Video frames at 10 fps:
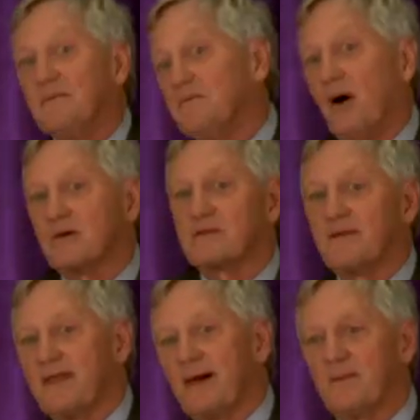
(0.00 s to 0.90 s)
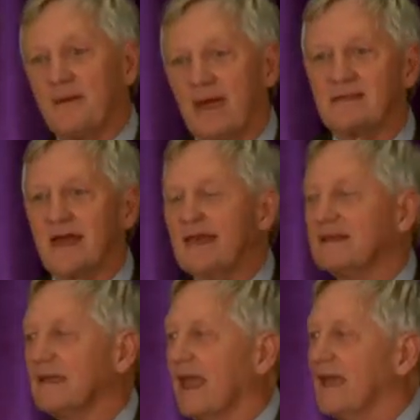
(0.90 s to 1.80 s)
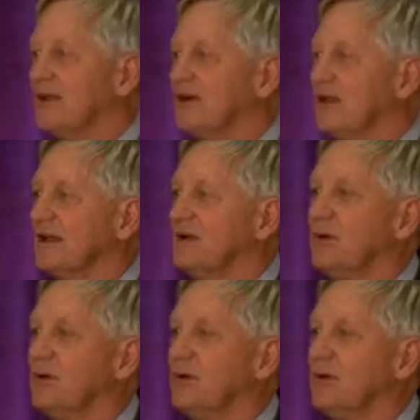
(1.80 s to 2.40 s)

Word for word: Most of them, as I indicated earlier,